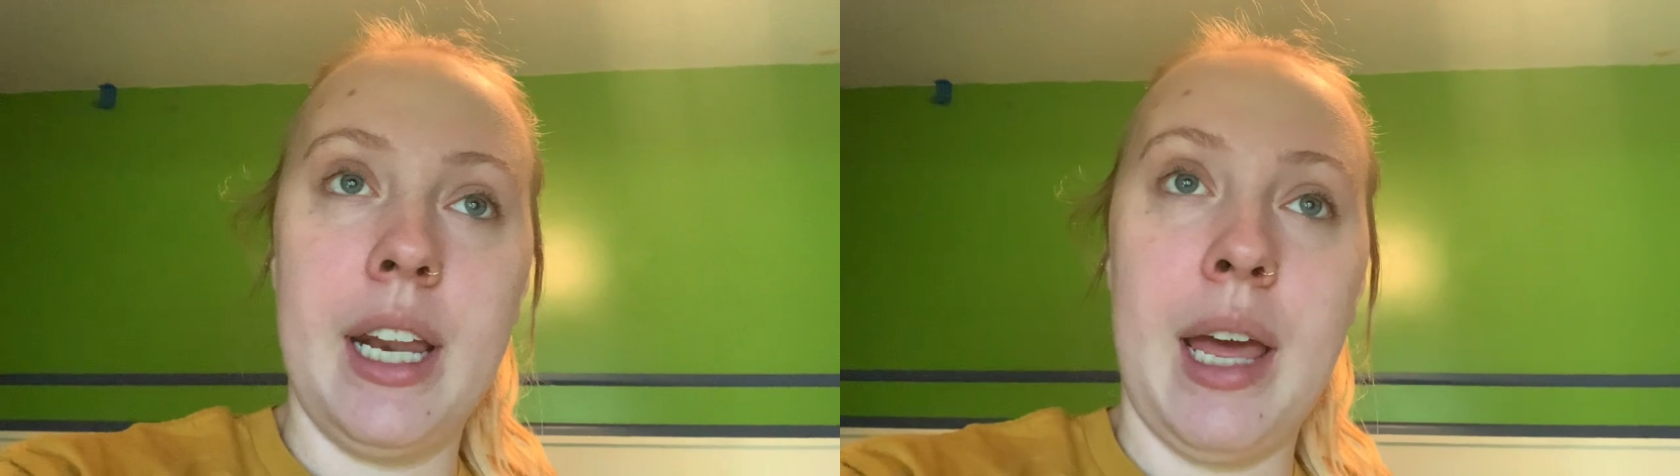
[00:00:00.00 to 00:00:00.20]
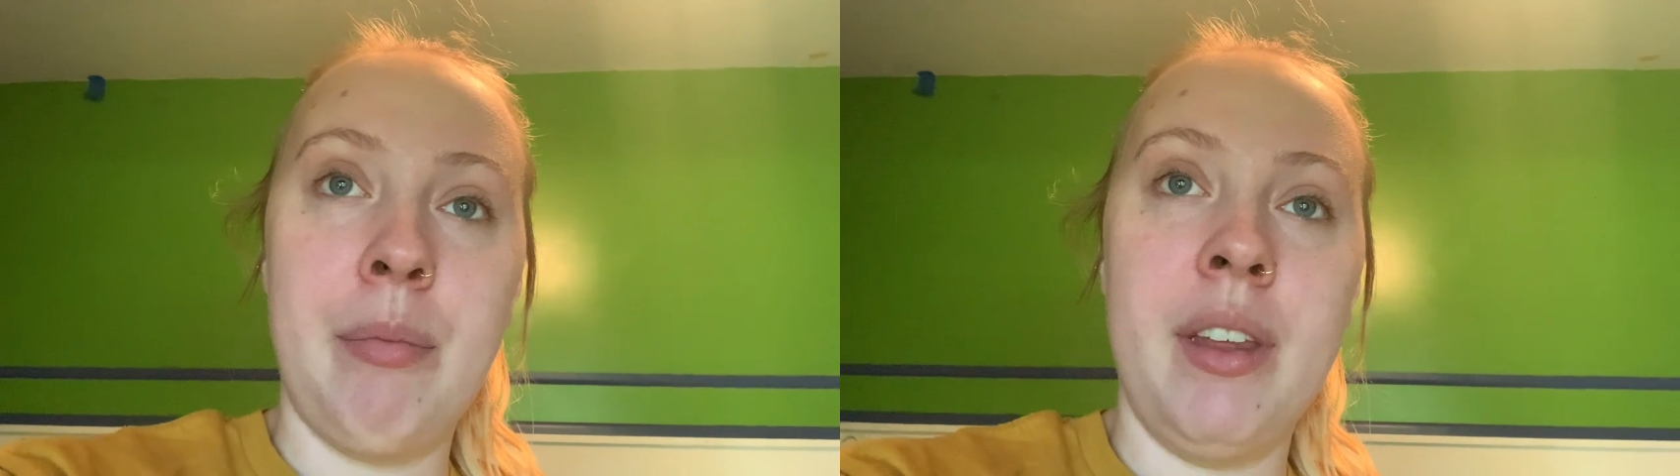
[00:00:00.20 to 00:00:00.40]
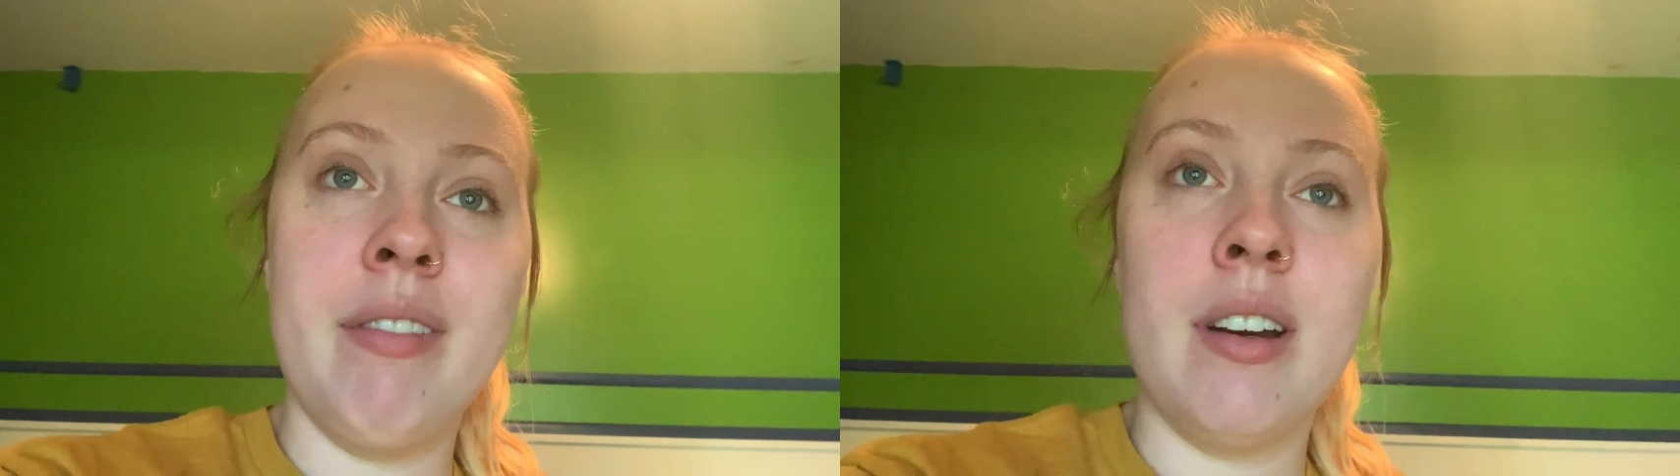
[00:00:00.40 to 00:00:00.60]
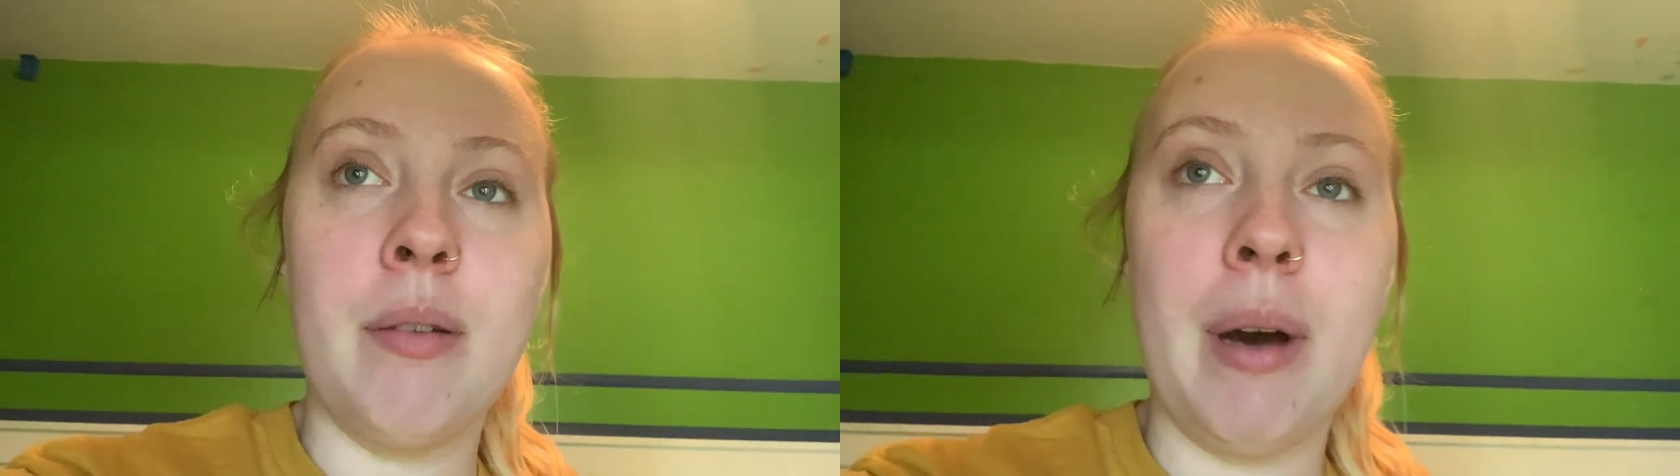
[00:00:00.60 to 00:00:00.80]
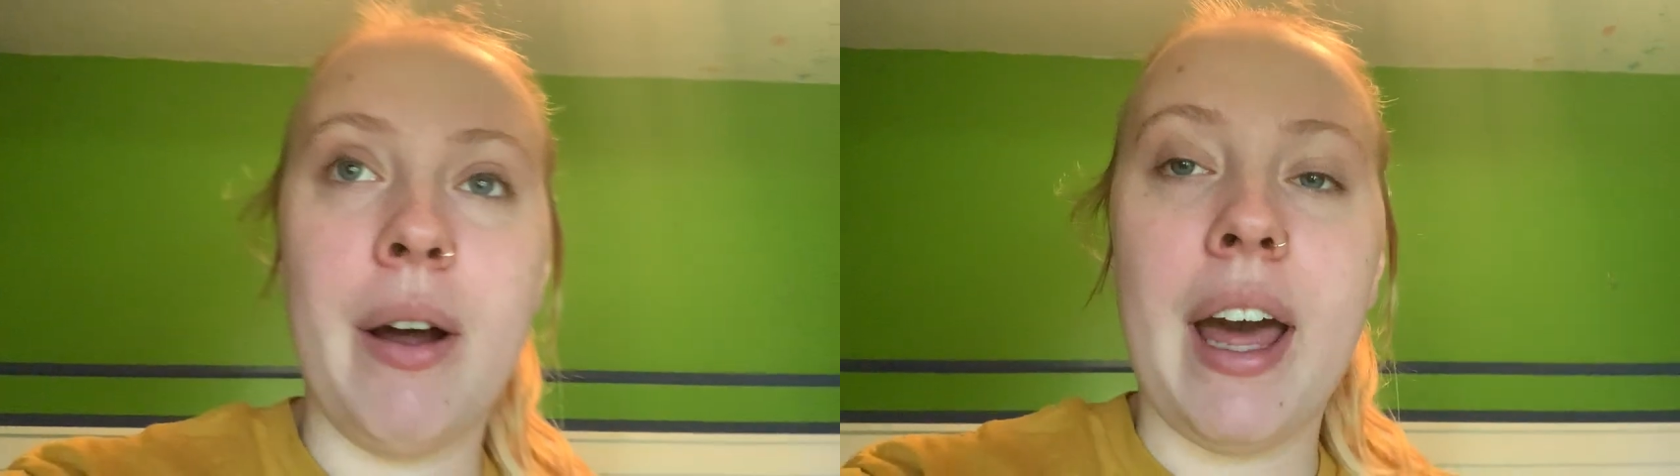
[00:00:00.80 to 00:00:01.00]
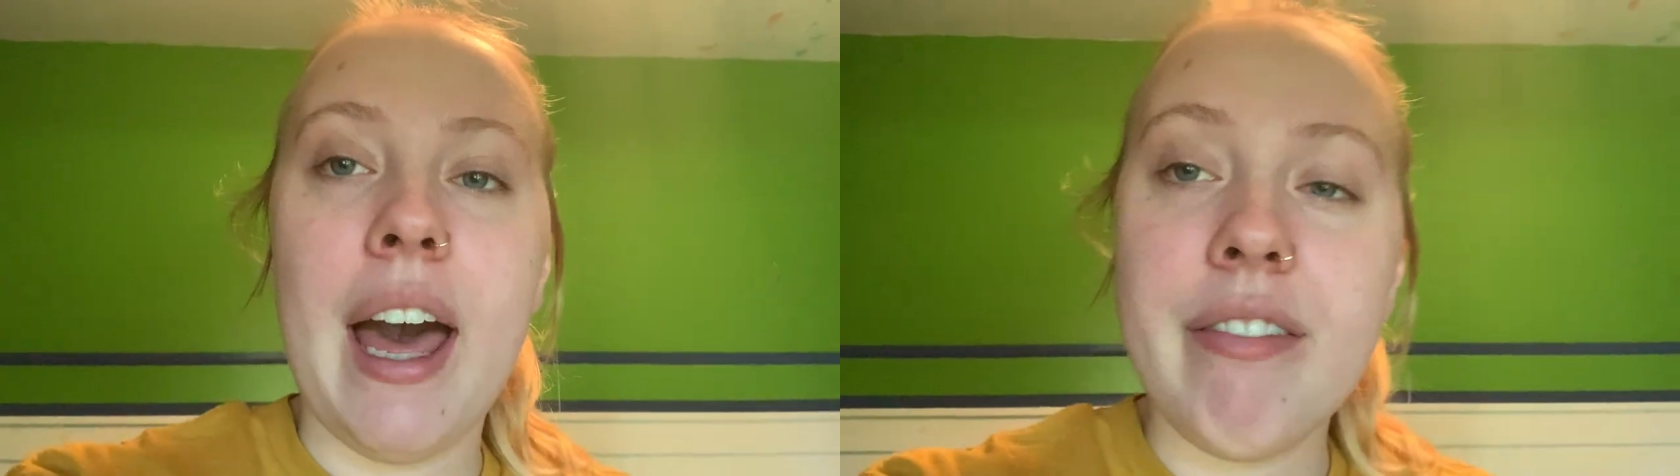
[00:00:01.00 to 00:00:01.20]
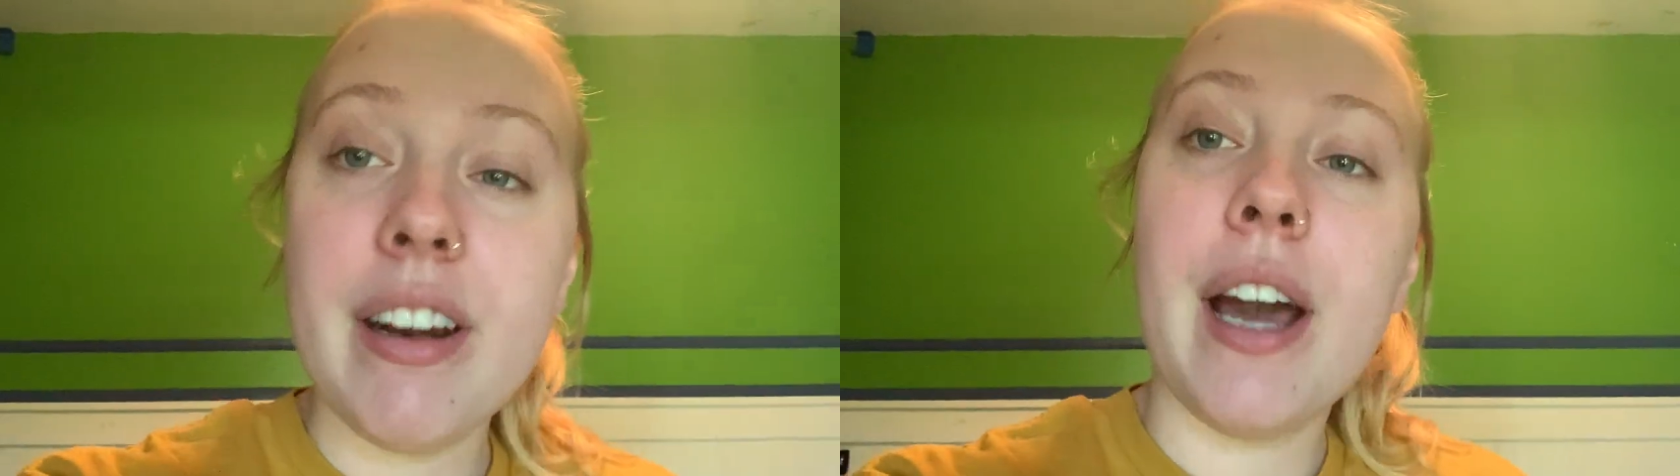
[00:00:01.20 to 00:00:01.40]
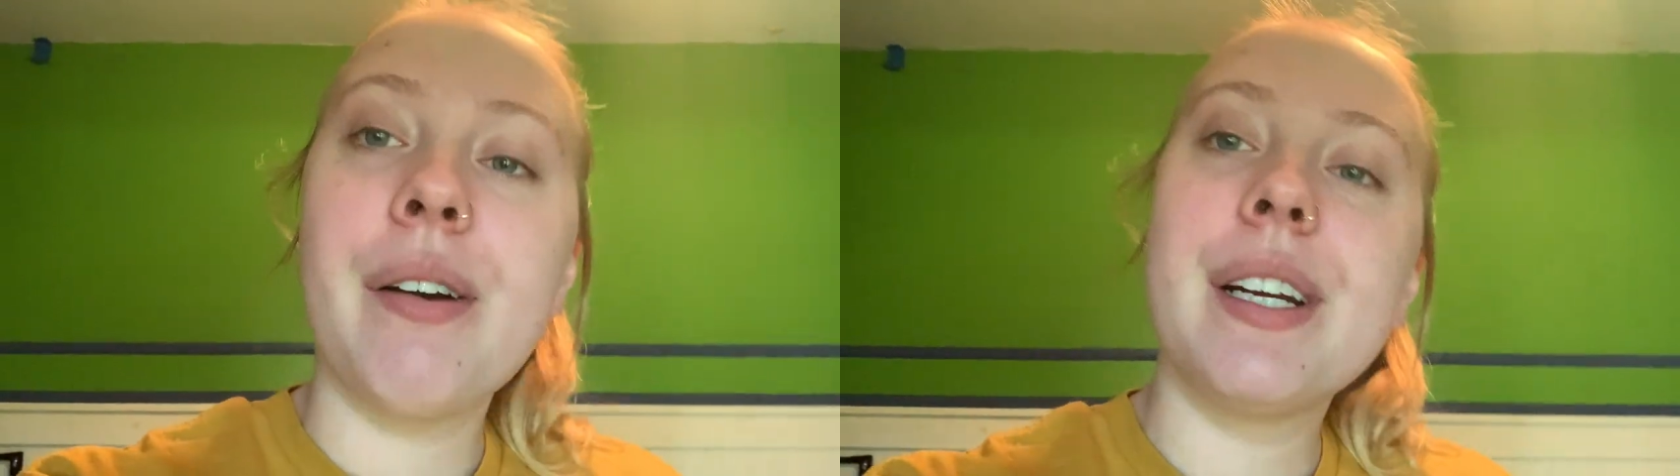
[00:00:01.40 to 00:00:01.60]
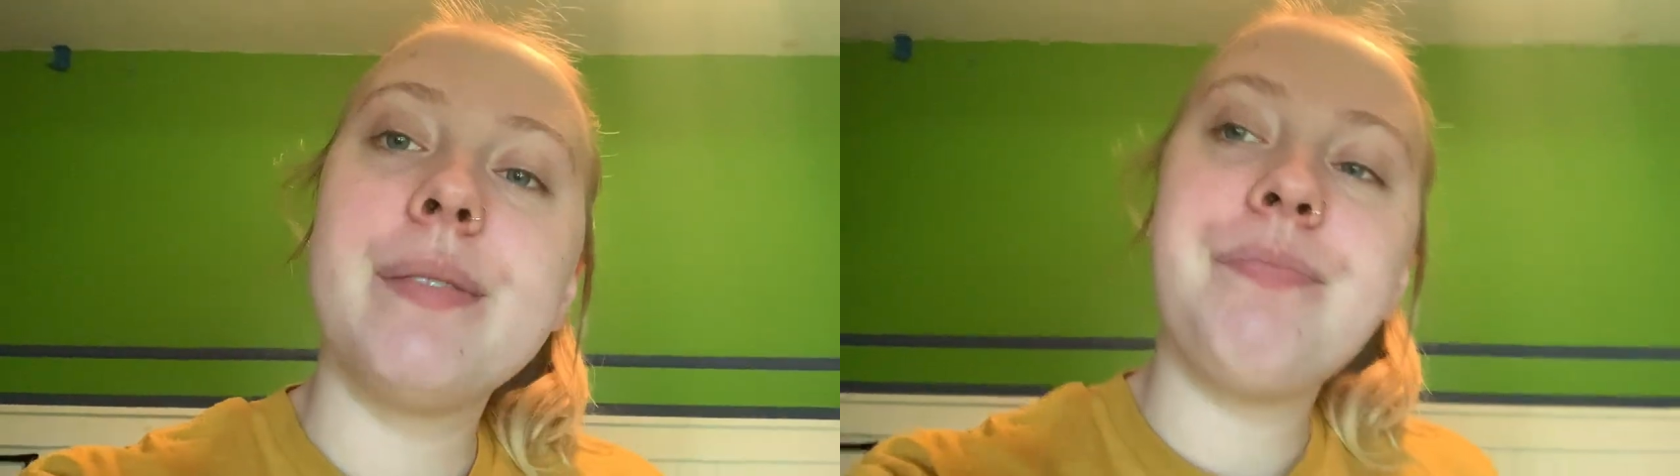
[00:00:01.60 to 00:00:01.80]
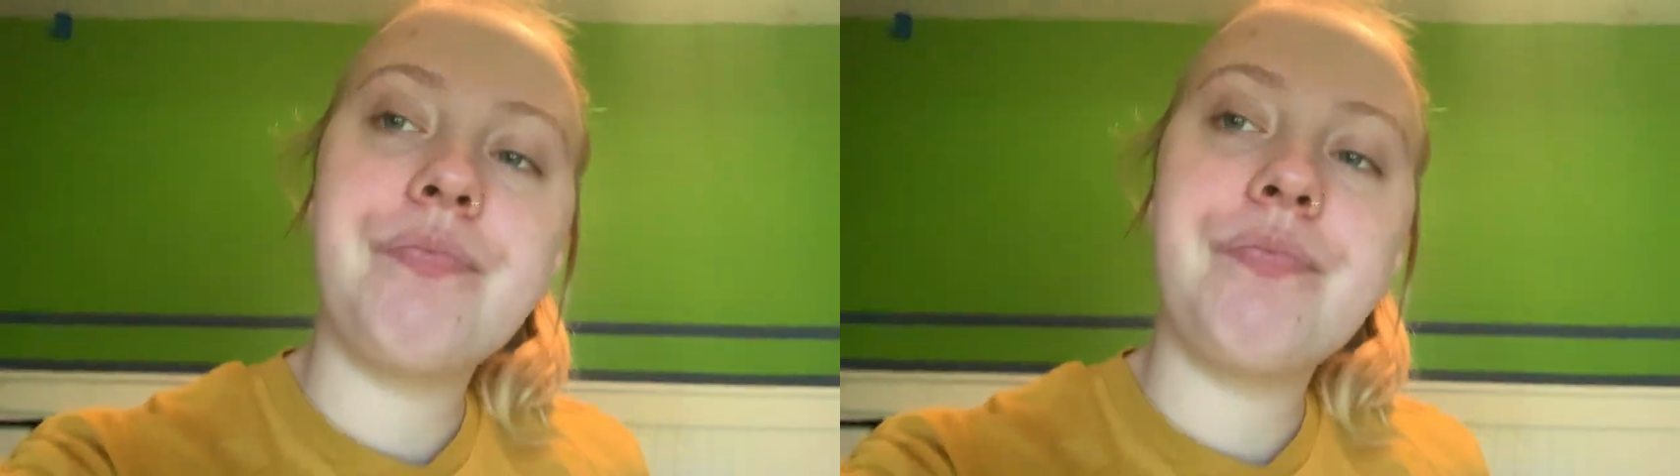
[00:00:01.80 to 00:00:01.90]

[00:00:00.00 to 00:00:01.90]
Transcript: I'm leaving in about half an hour.